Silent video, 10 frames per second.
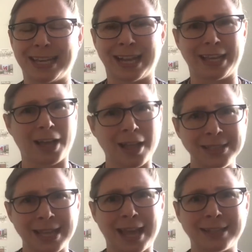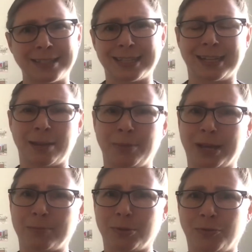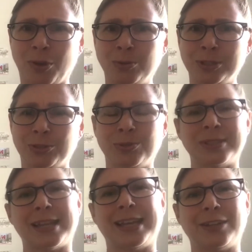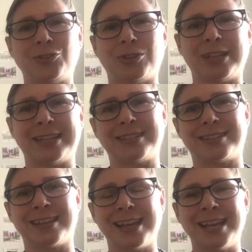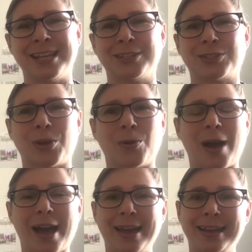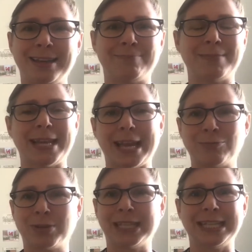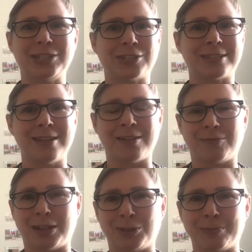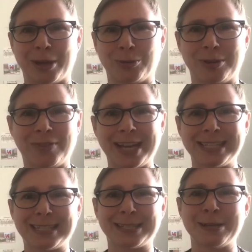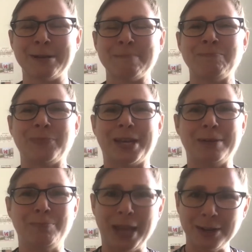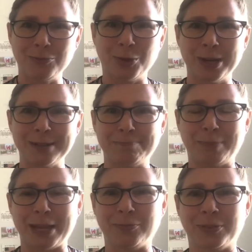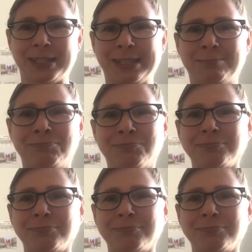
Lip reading: Can I contact? Can I pick up the phone as soon as I get your list? So I had really just not followed my own advice, paid for it painfully.